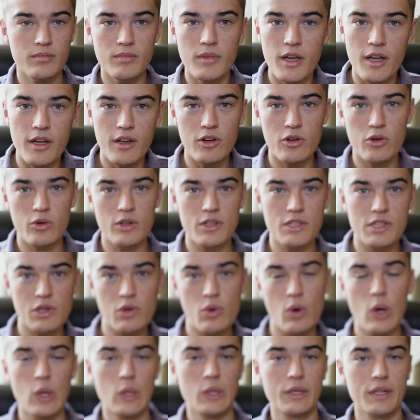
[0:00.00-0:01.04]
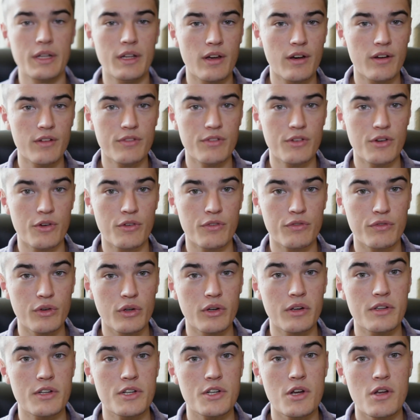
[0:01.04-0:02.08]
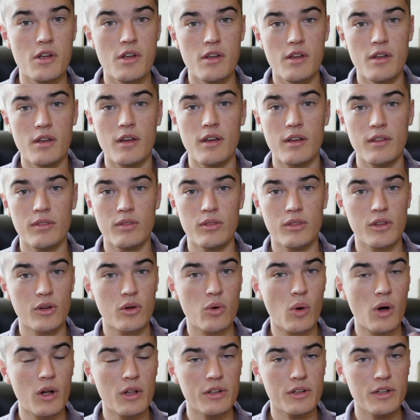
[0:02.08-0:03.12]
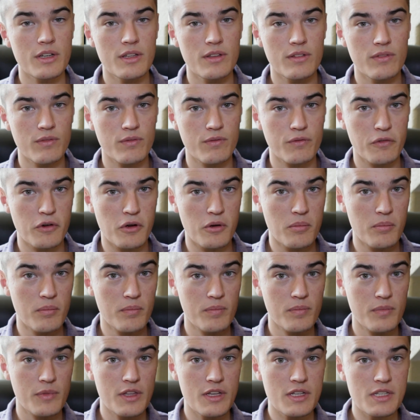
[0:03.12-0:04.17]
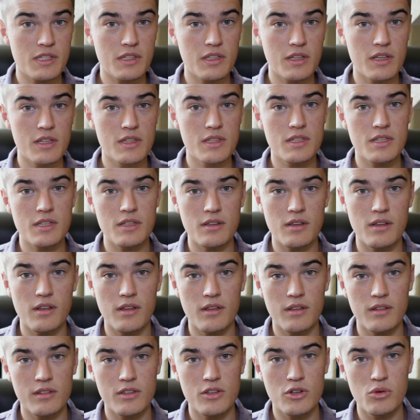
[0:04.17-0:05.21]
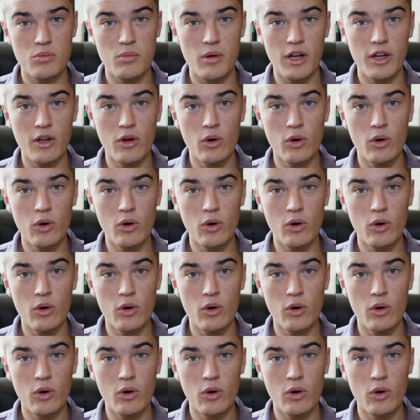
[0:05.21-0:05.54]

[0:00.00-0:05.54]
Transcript: increase the quality of your footage. The quality from this lens to my